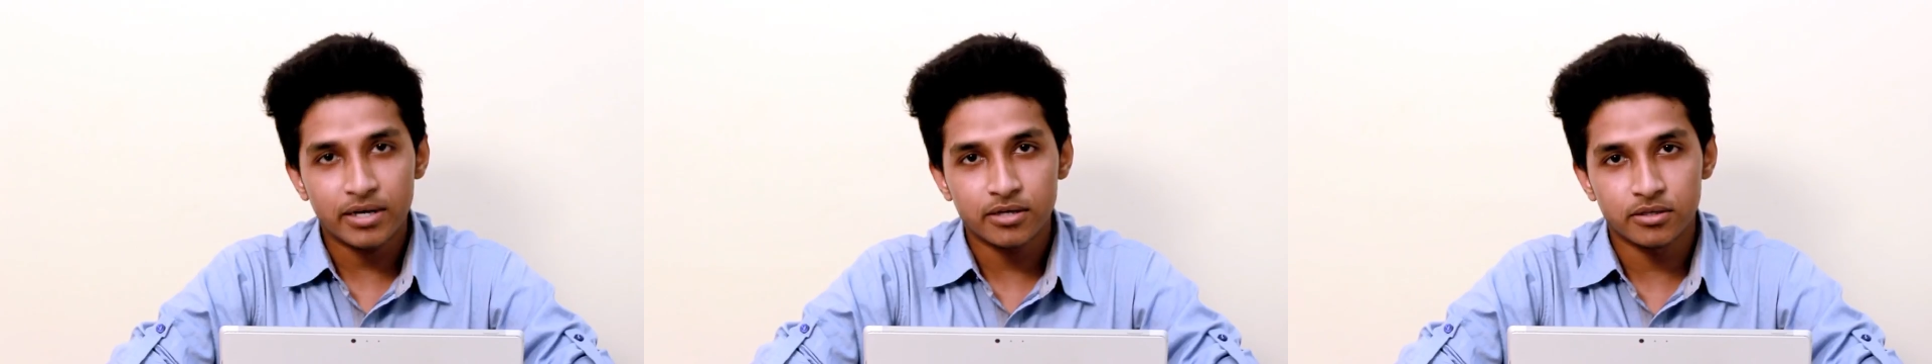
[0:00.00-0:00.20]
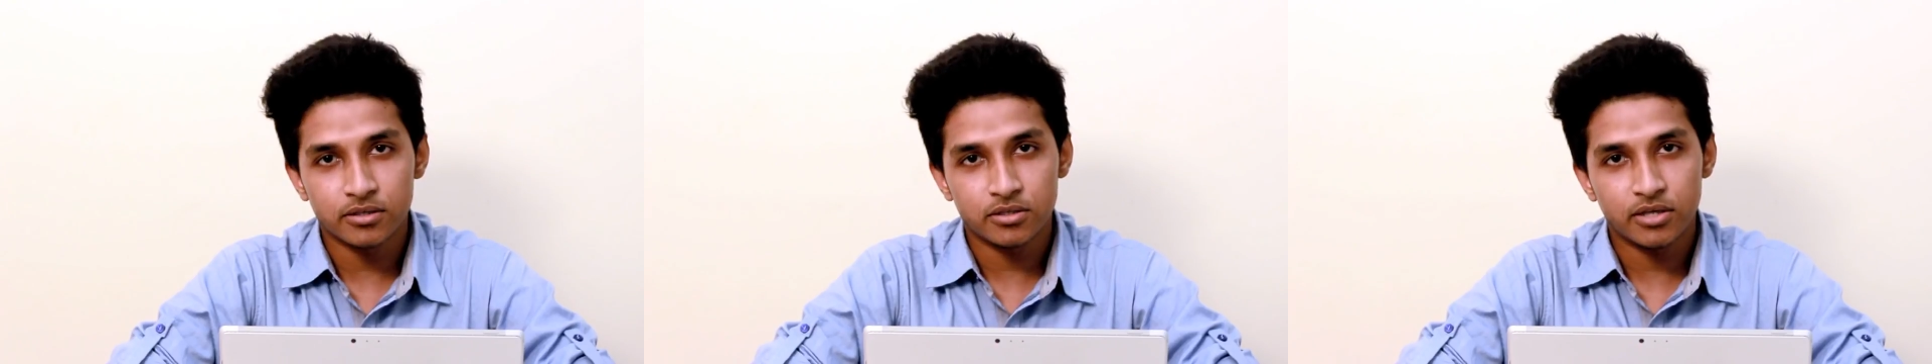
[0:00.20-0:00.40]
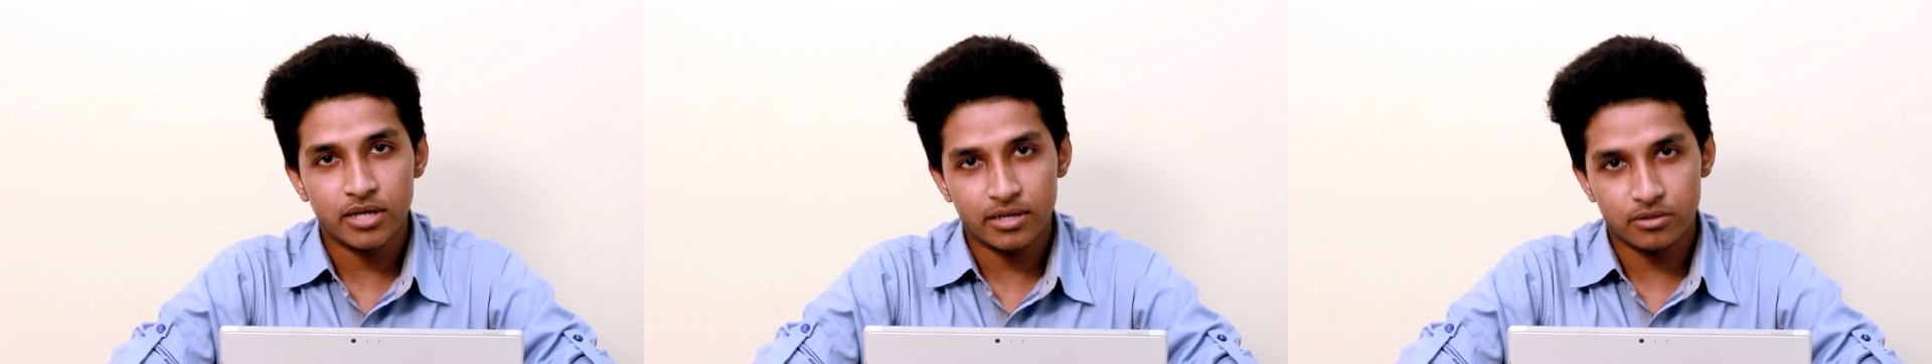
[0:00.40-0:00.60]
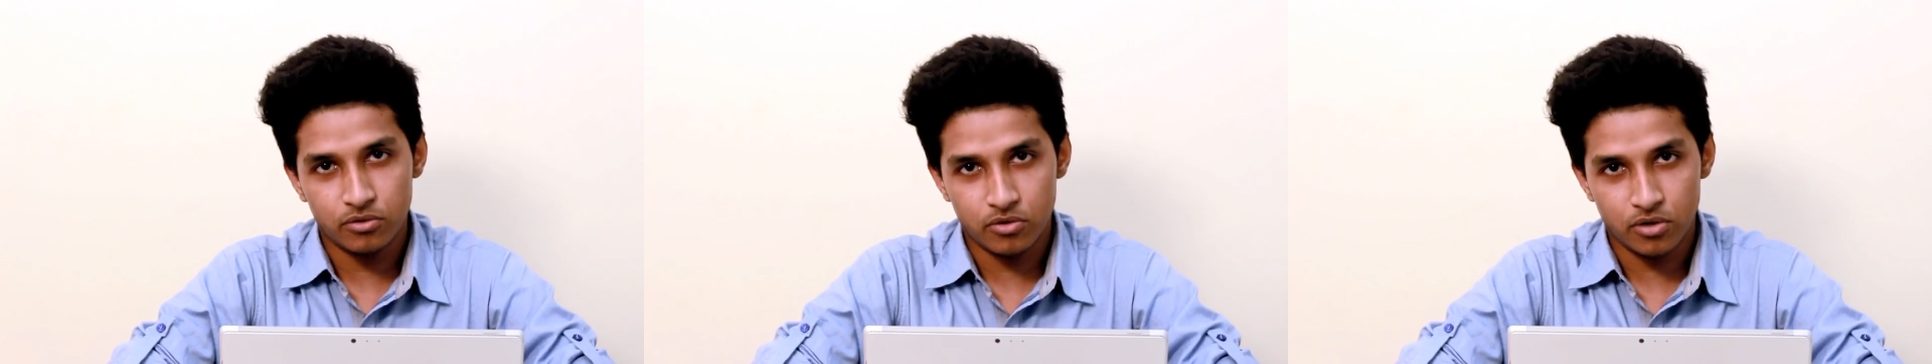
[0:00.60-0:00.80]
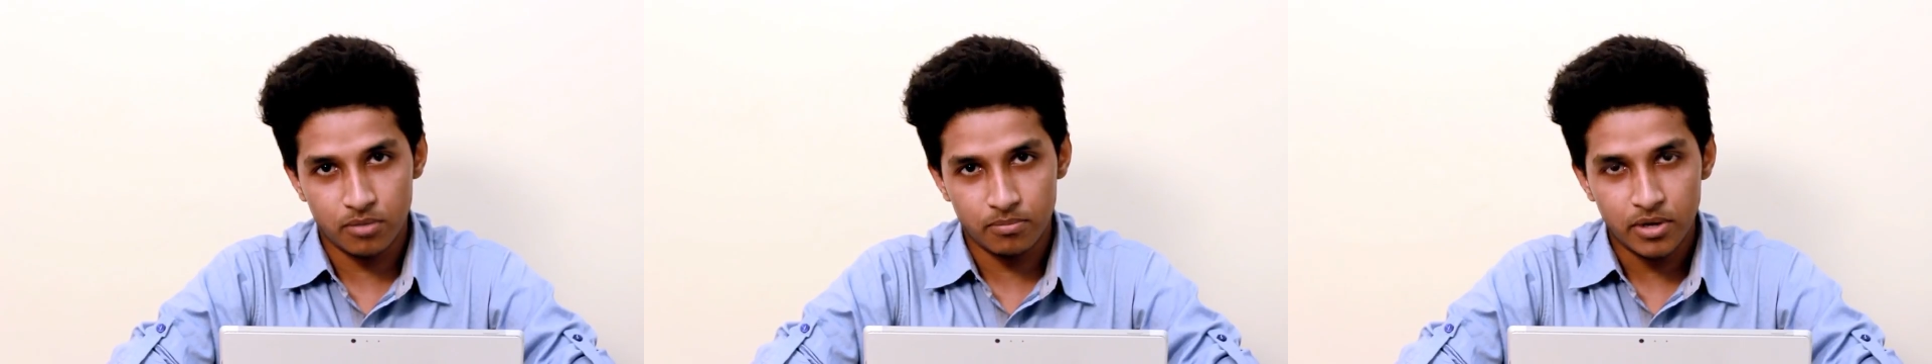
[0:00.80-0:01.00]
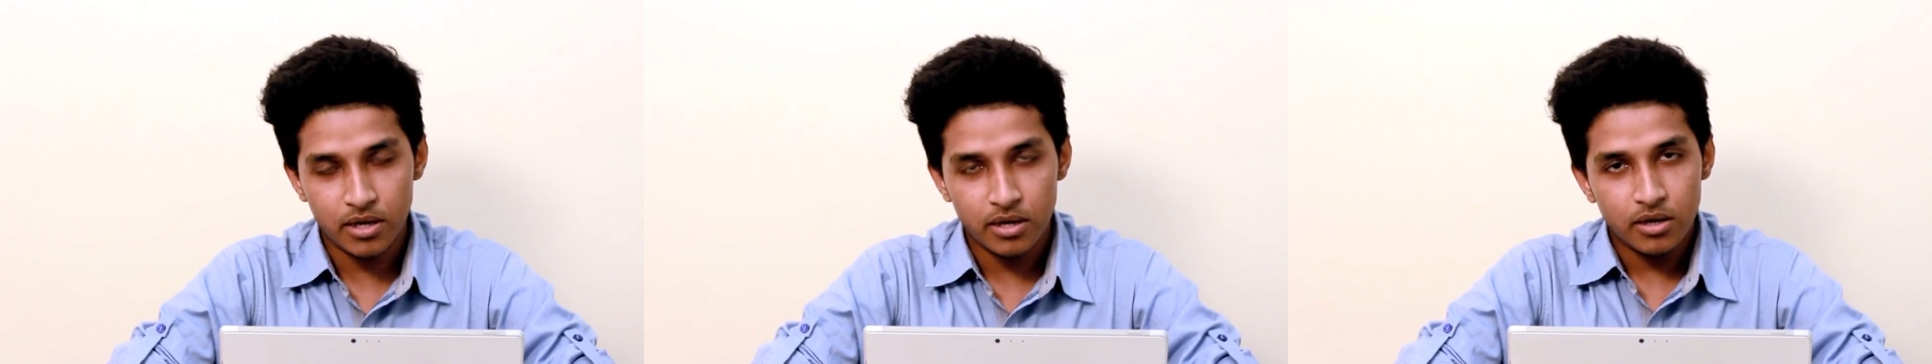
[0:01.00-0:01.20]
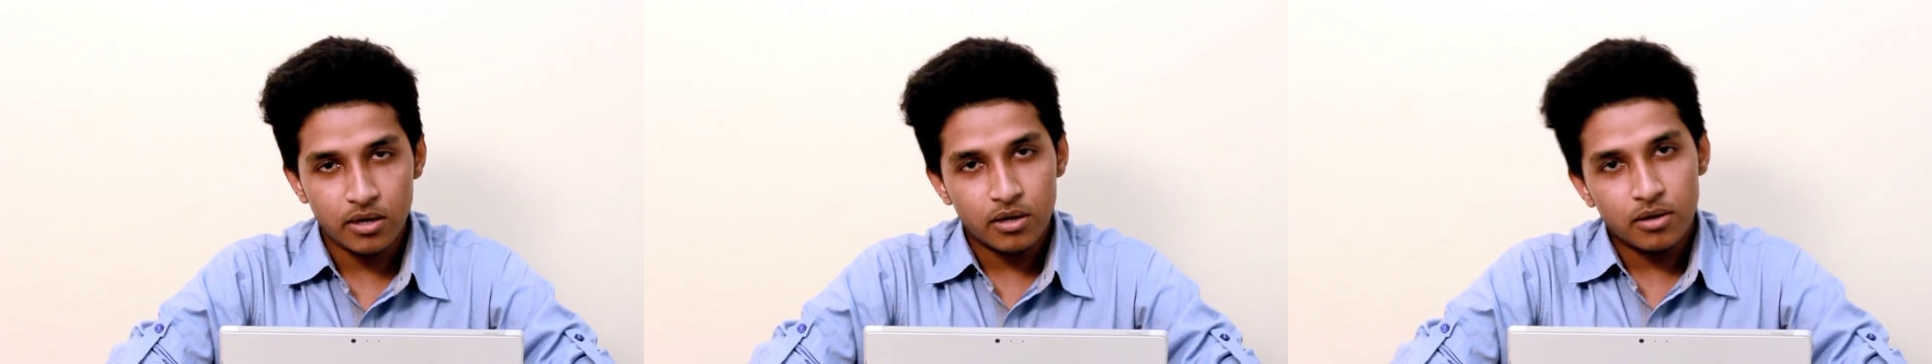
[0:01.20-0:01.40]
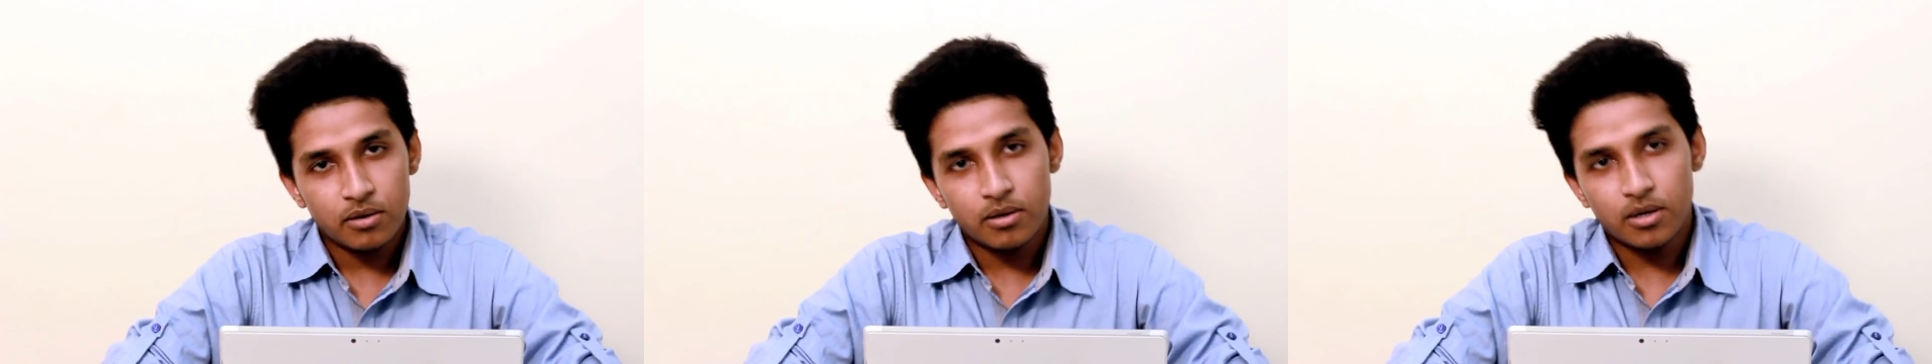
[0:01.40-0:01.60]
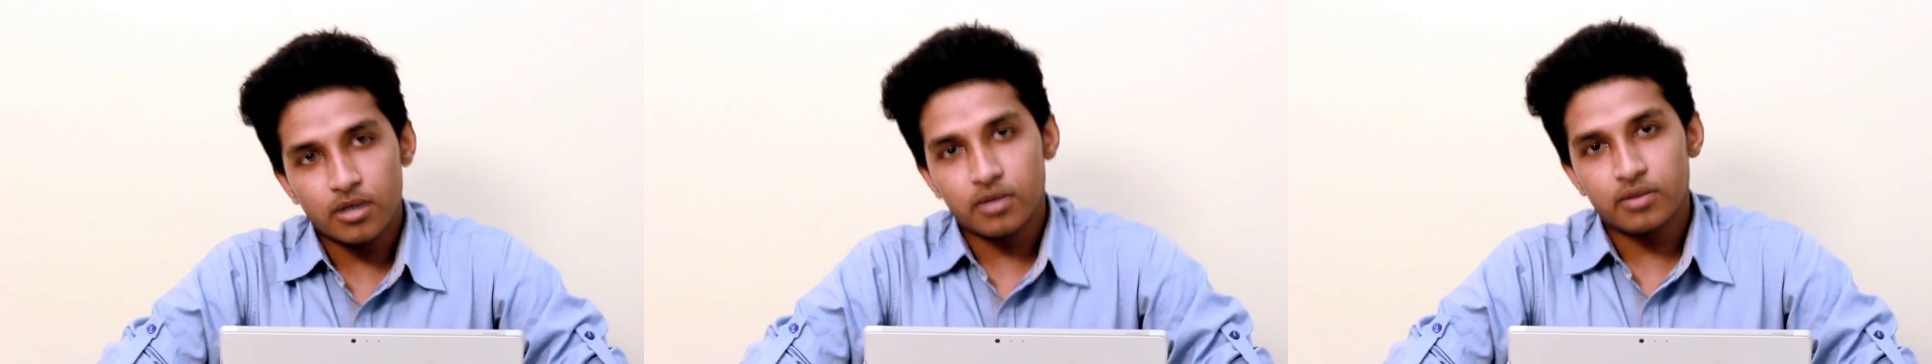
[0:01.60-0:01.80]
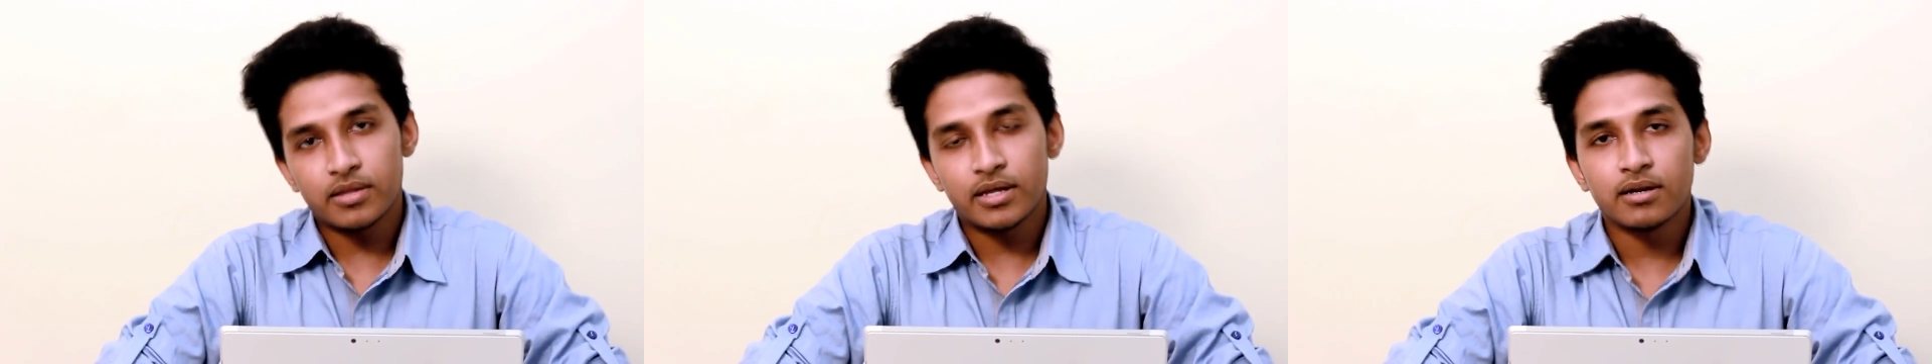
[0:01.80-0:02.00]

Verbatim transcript: better to get the job? Uh,